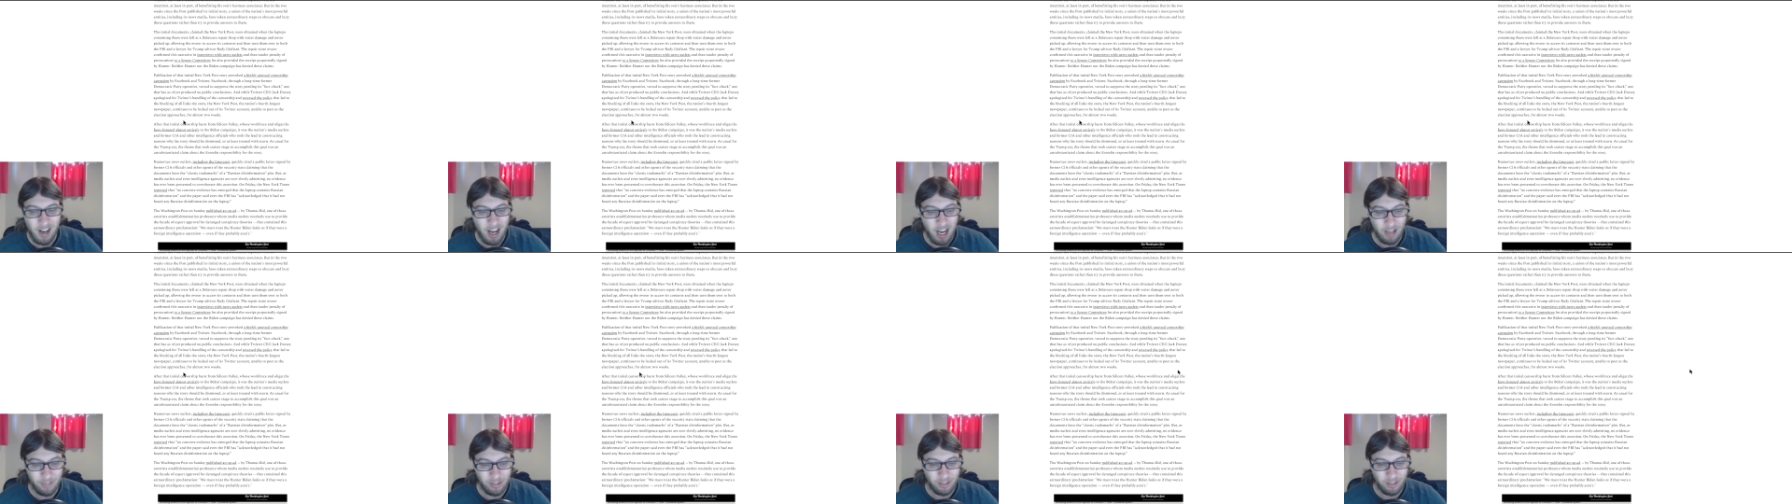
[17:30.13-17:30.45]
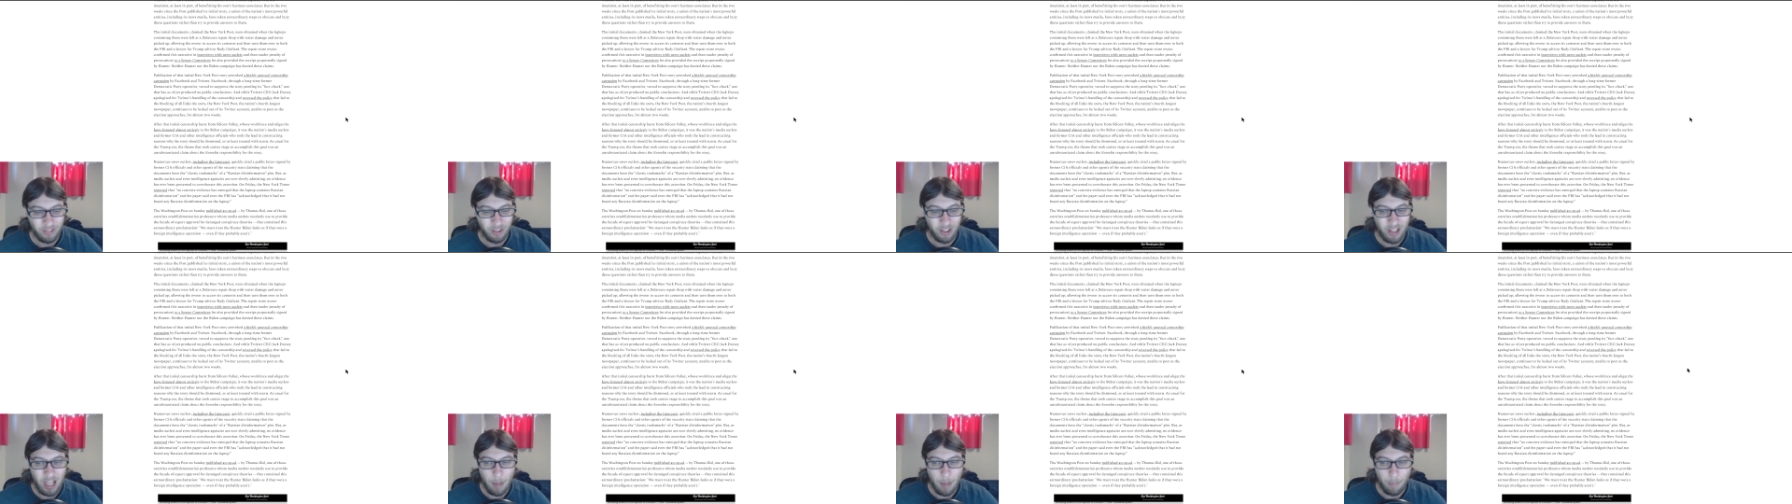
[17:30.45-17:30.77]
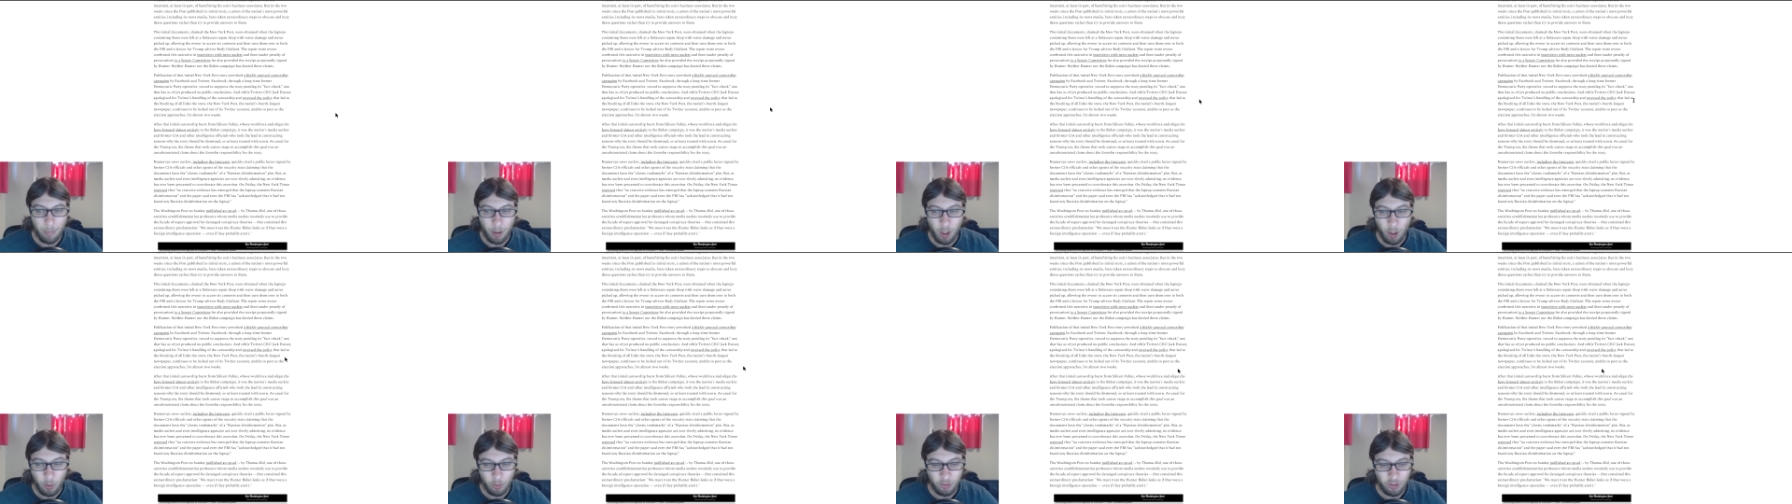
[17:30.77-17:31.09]
obviously
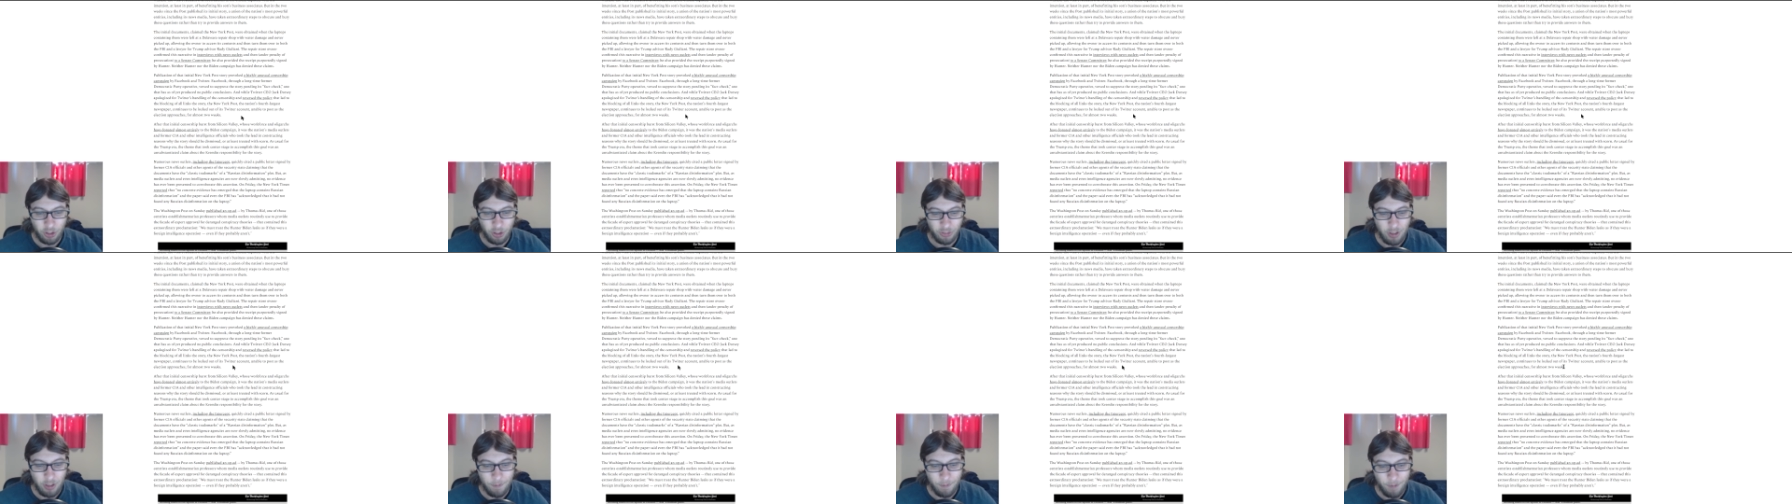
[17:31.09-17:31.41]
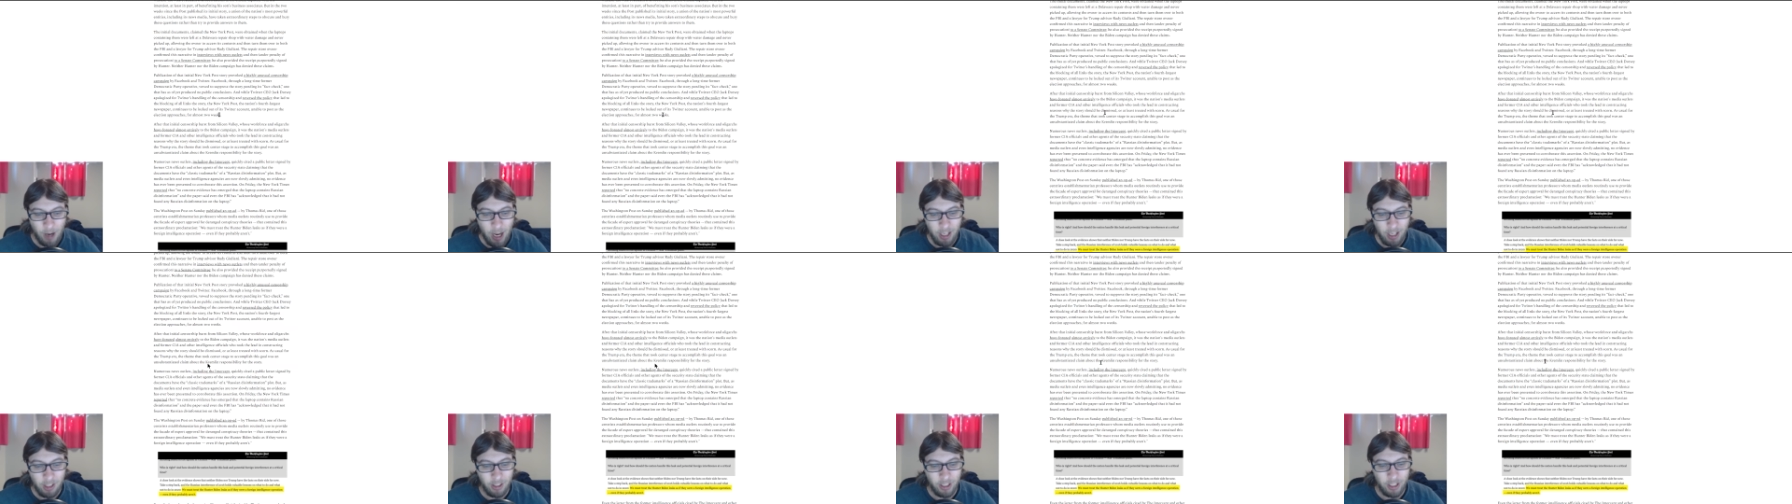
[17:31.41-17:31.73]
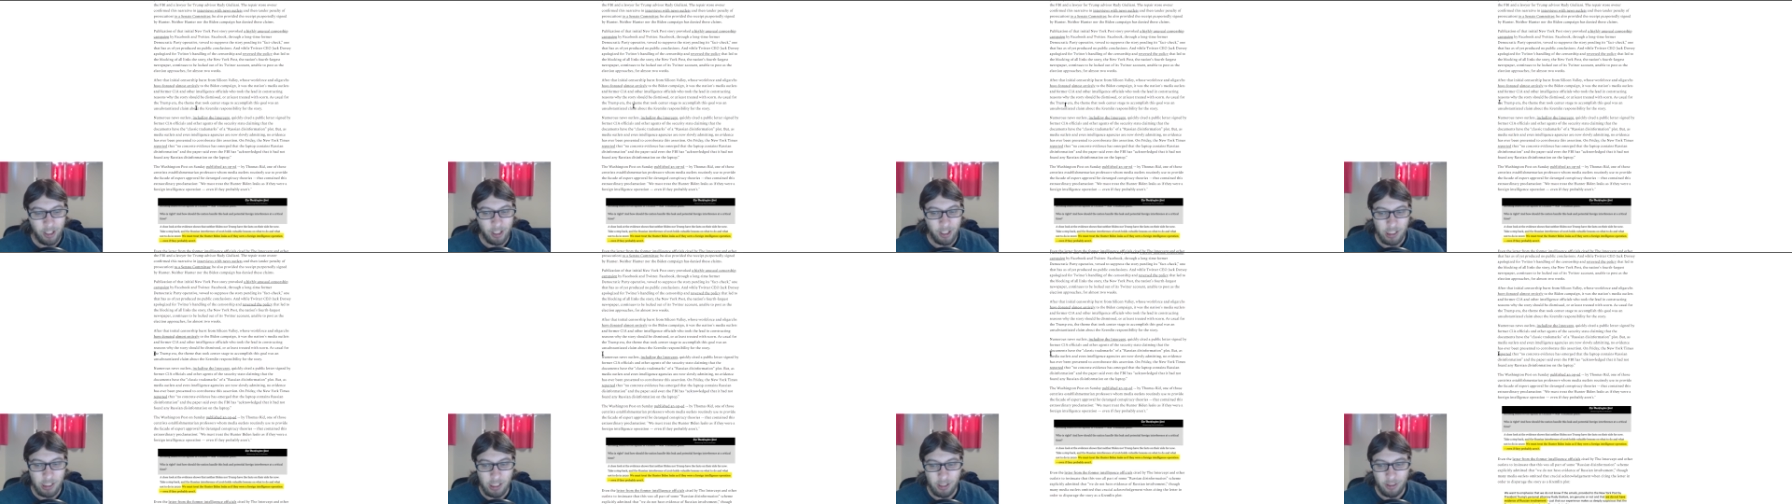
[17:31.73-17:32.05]
that post doesn't
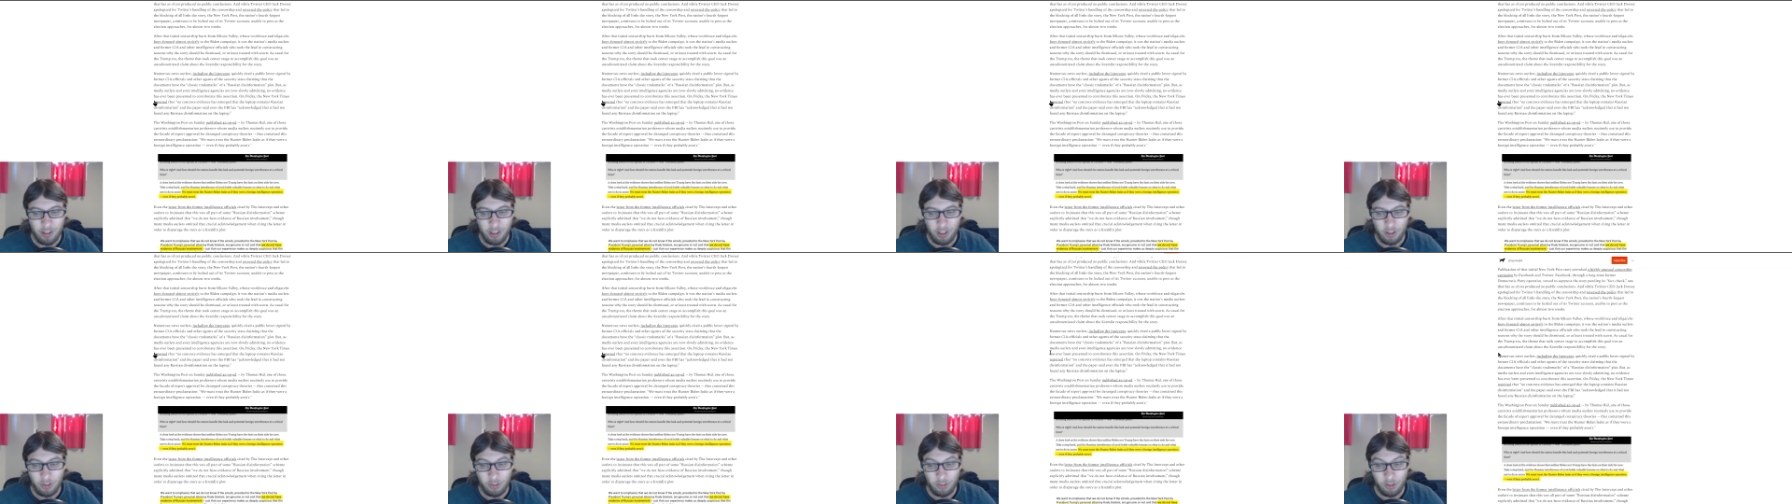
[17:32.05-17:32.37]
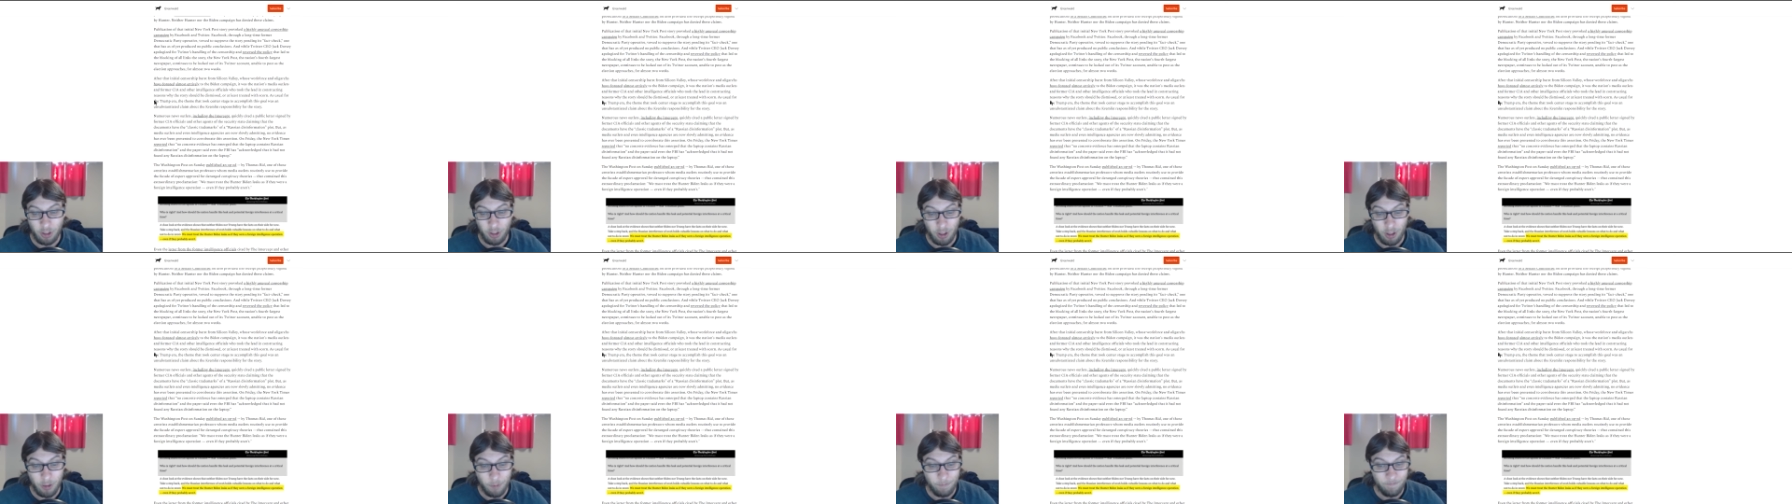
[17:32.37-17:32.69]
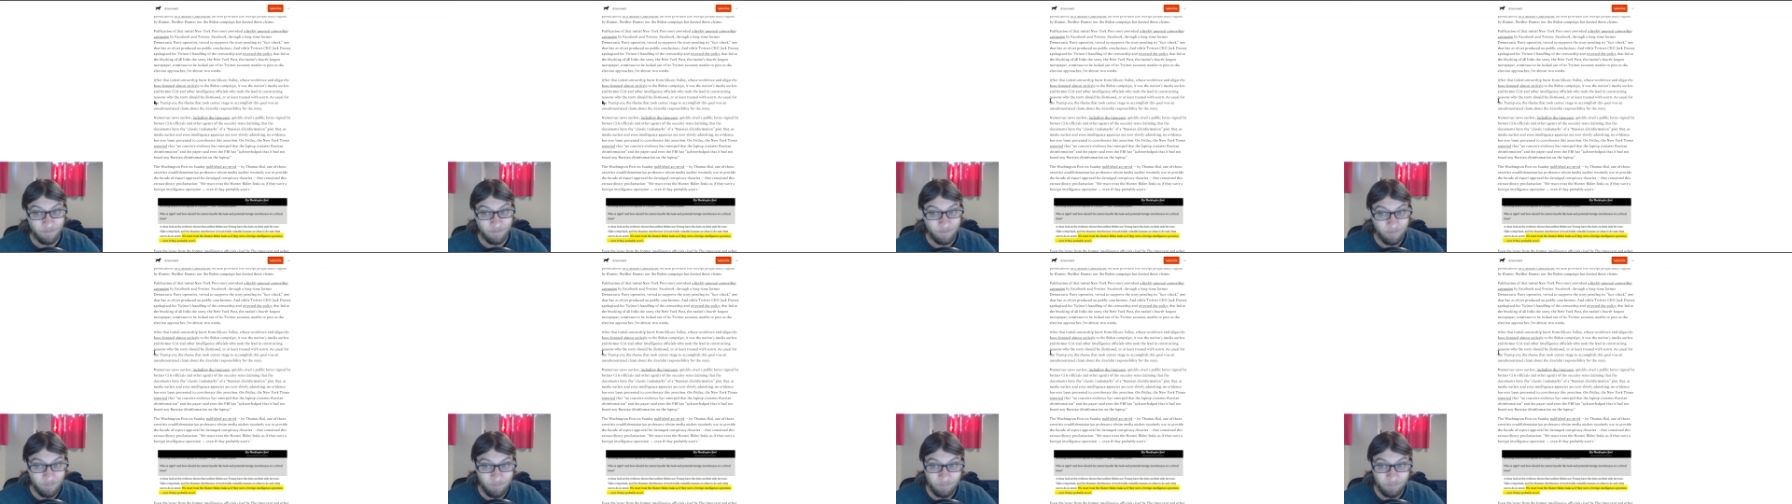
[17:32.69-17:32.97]
violate anything. So